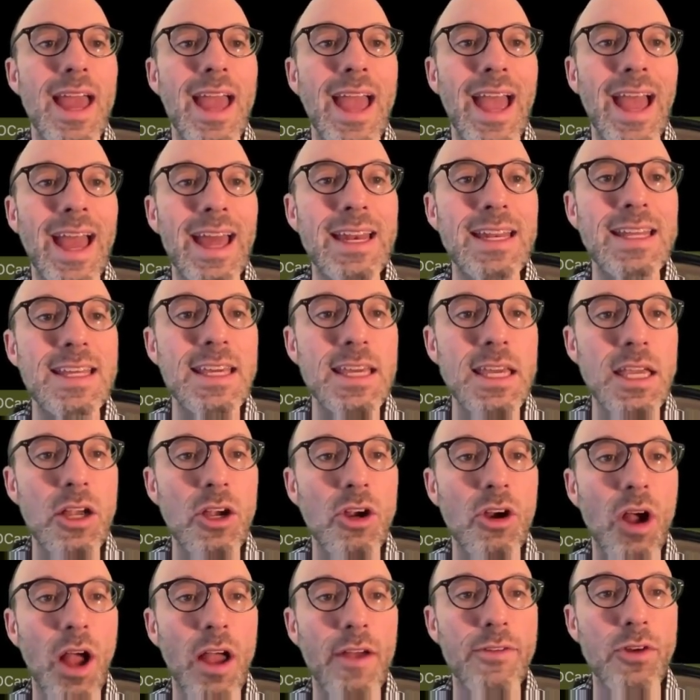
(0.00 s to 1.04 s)
And
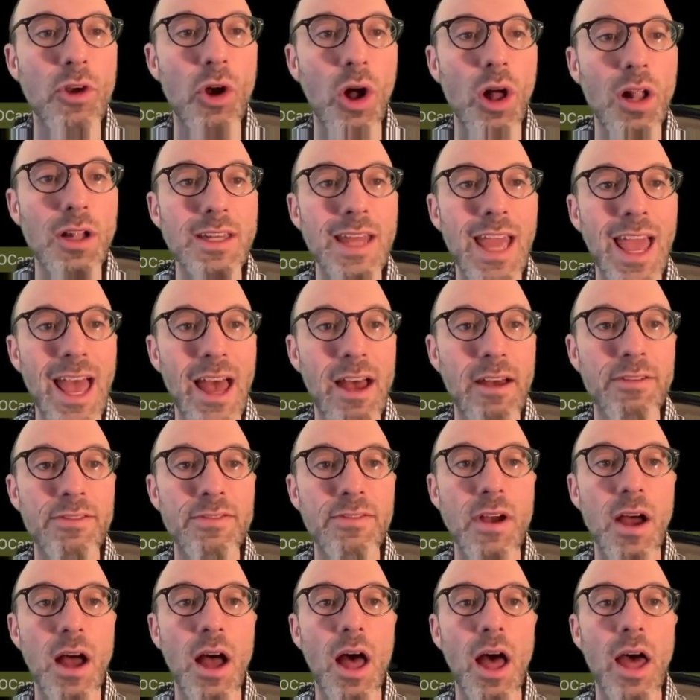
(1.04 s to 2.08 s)
here I've called f
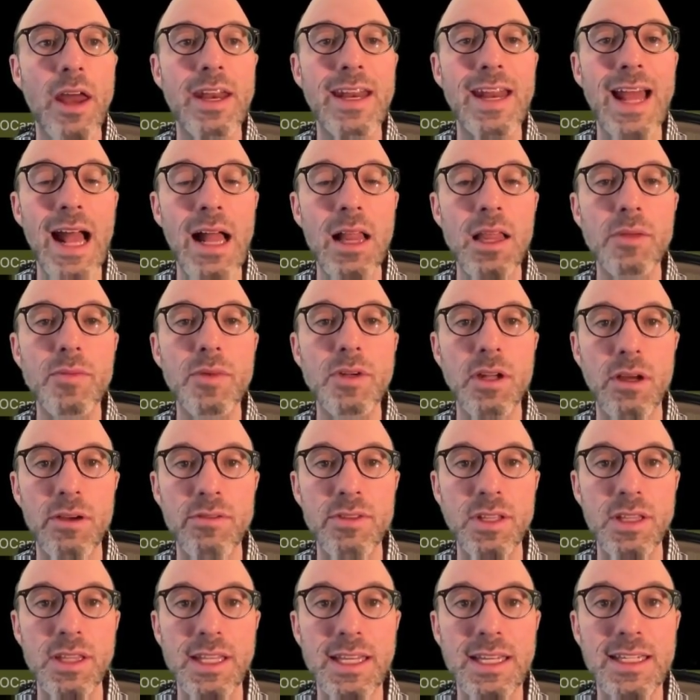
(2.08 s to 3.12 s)
on an element of
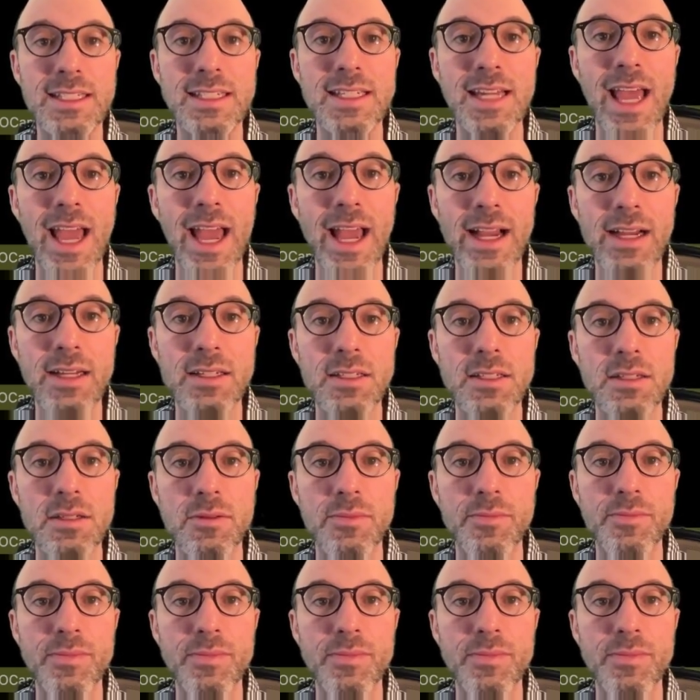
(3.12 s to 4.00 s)
the list, x.